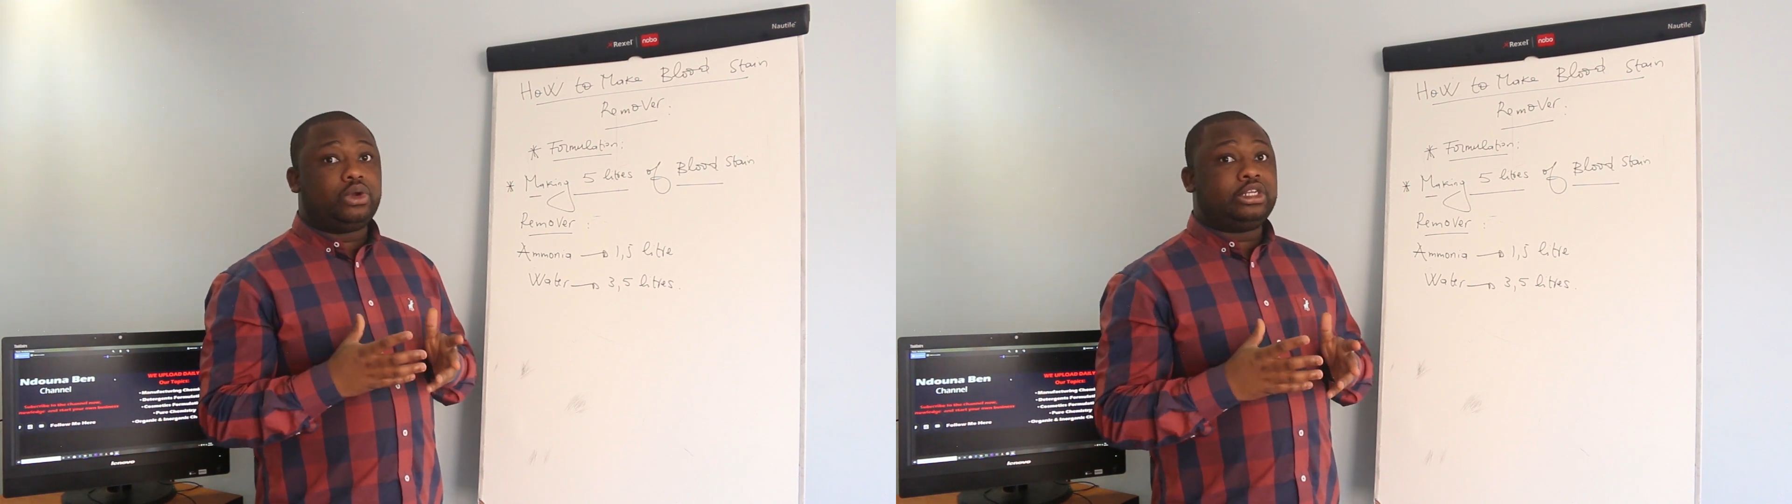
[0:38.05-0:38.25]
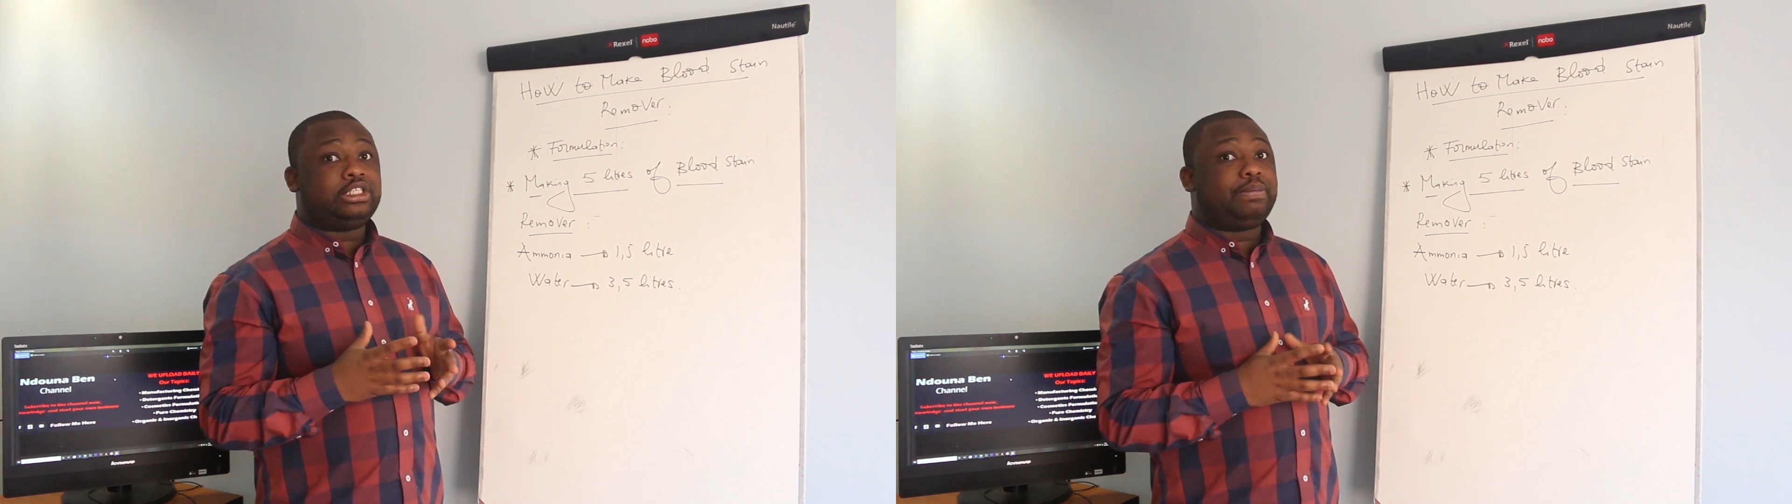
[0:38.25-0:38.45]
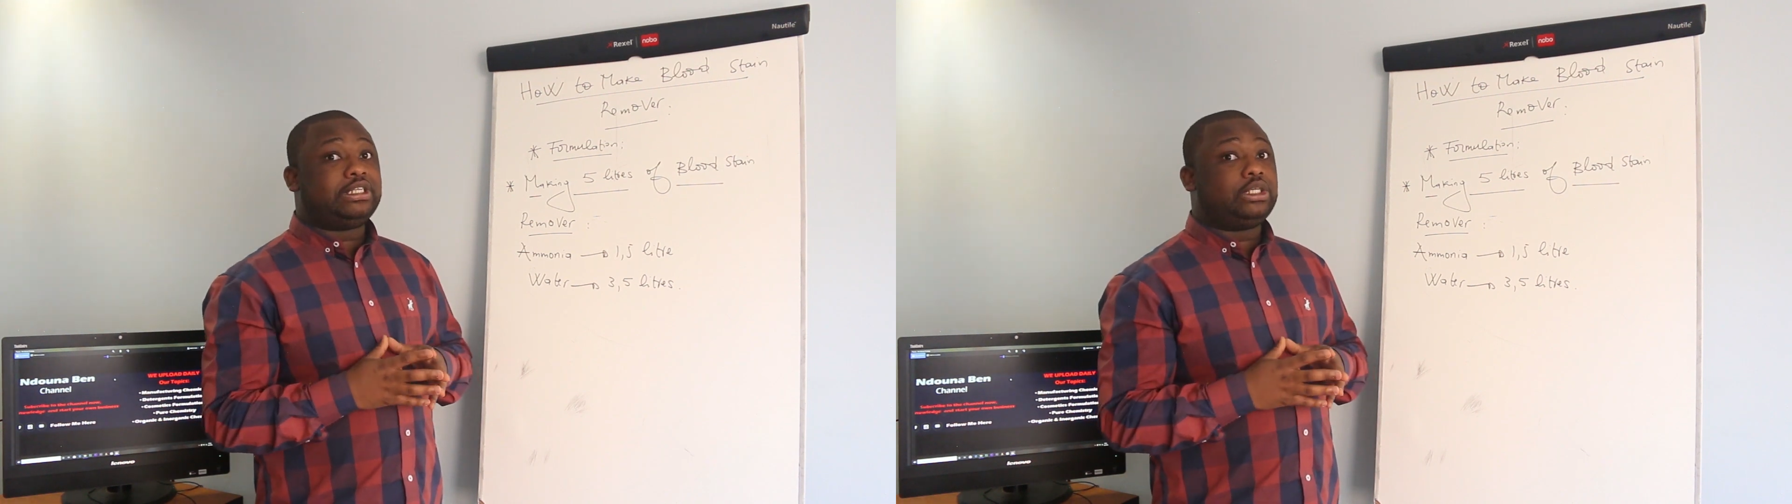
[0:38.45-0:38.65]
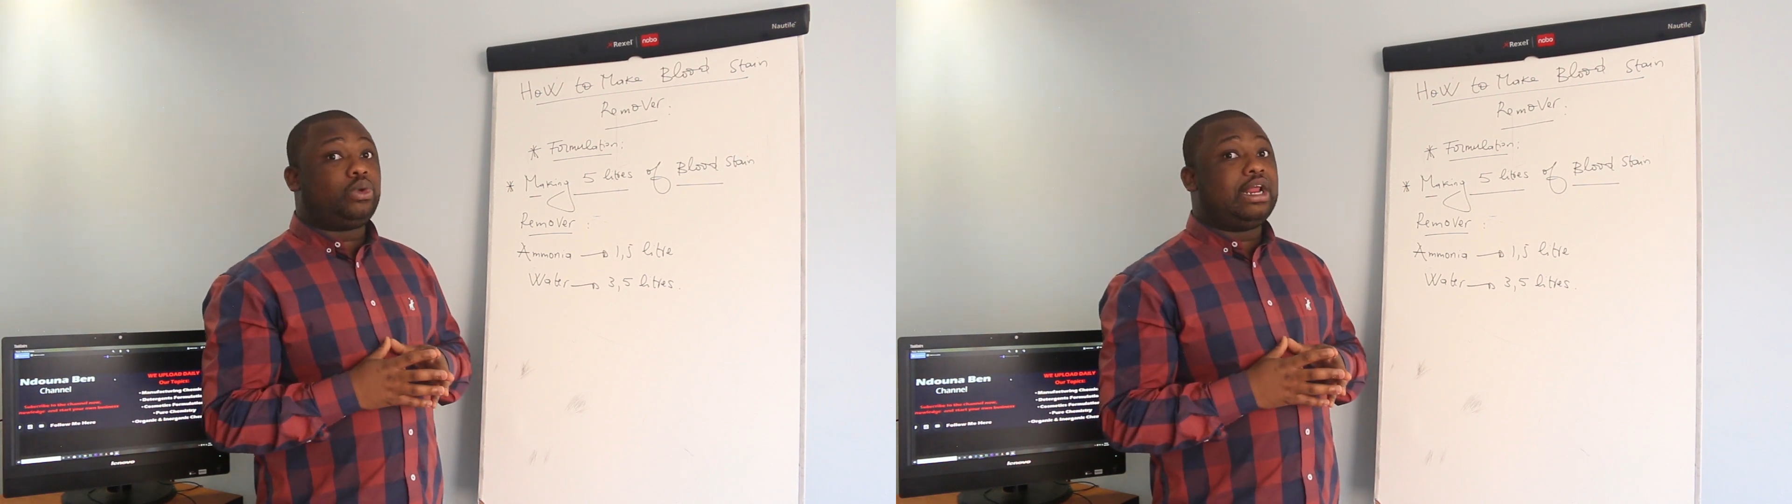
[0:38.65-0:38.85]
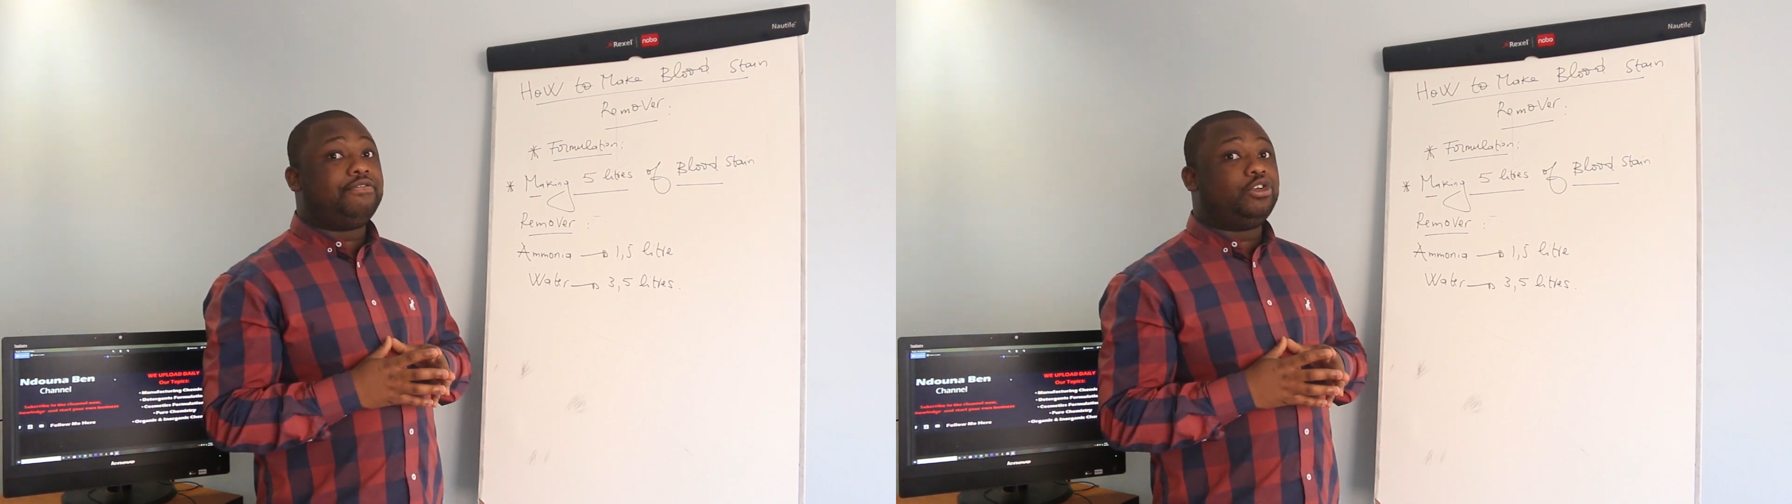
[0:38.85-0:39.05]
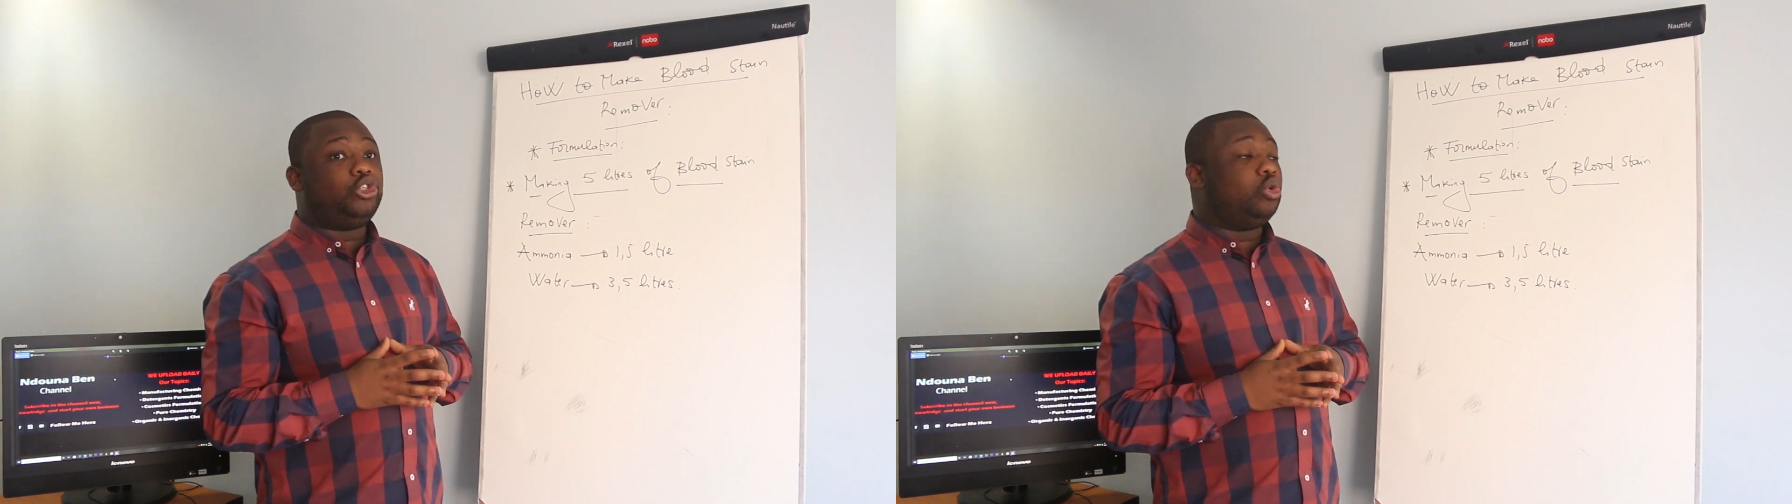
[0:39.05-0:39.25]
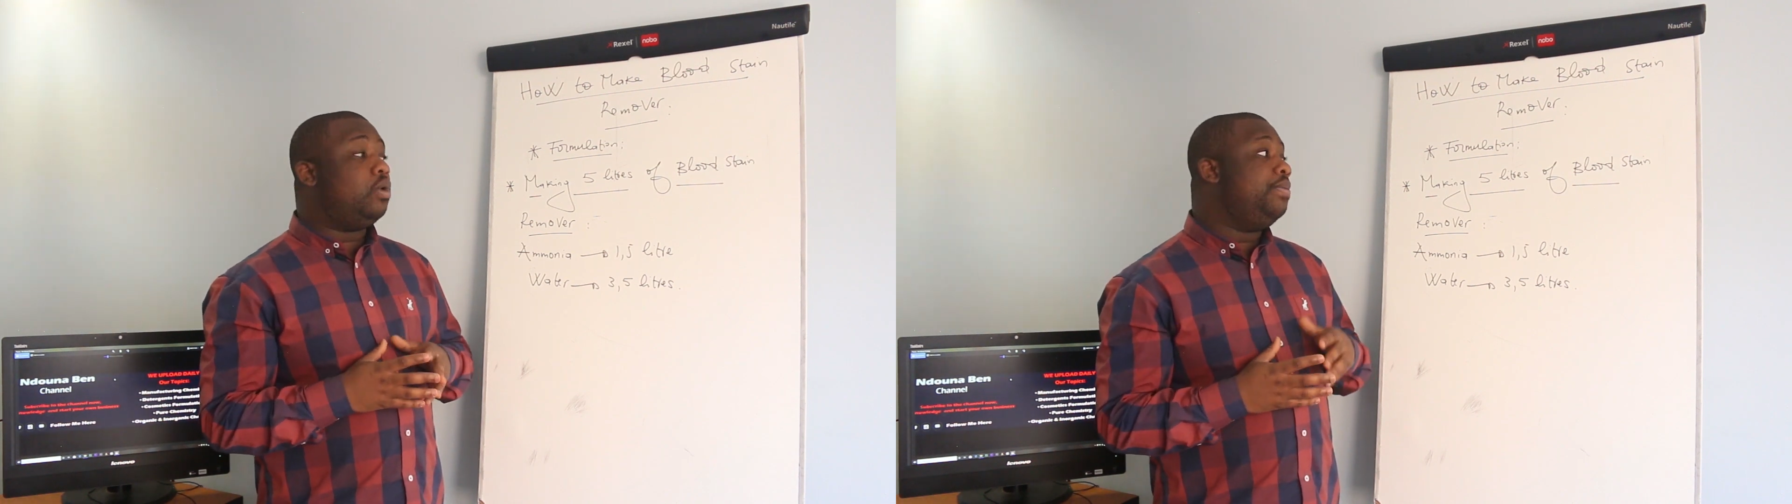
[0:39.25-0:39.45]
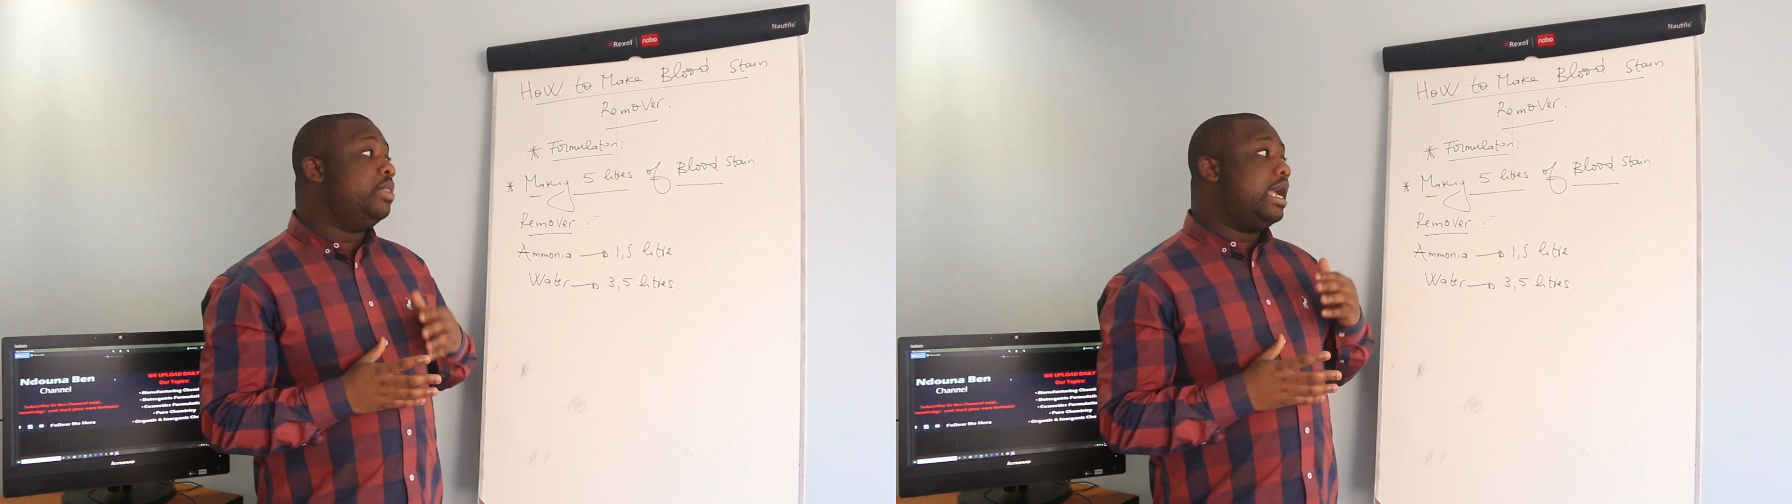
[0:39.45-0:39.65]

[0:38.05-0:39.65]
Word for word: On this particular video,